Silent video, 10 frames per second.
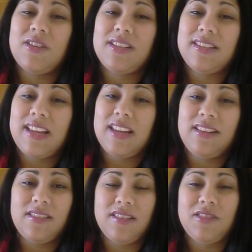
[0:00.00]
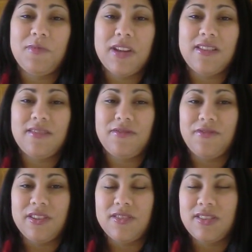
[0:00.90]
Just saying, you may
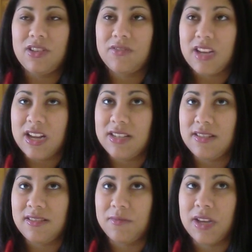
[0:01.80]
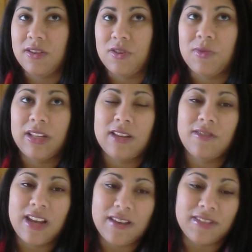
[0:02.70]
feel self-conscious about, oh, well, I
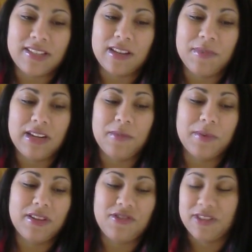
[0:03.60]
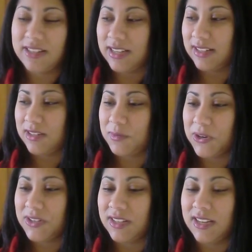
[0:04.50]
don't have this. I may not be able to dress like this
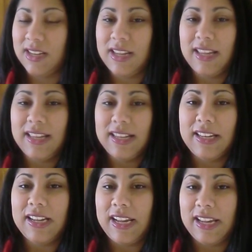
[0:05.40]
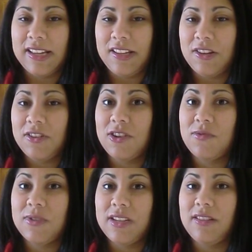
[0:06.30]
person. Look at here. You don't know
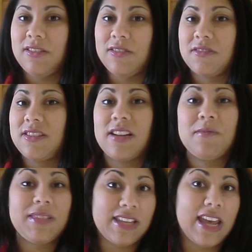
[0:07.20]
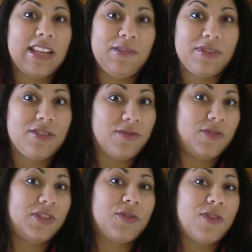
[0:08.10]
what little Suckum Sally was doing
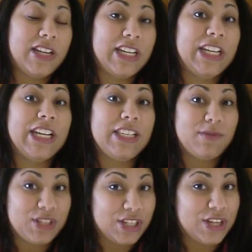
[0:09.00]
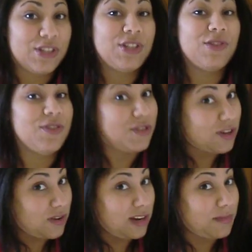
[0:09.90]
on the corner to get them Chanel shoes. You
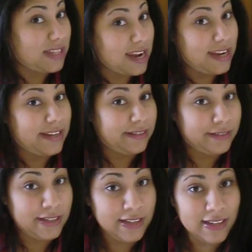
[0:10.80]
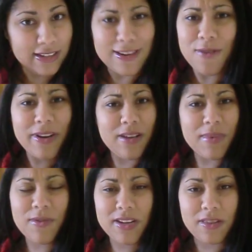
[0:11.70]
know what I'm saying? Don't worry
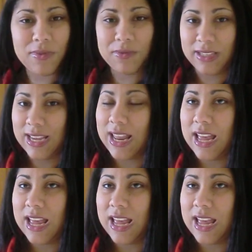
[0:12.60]
about what other people get.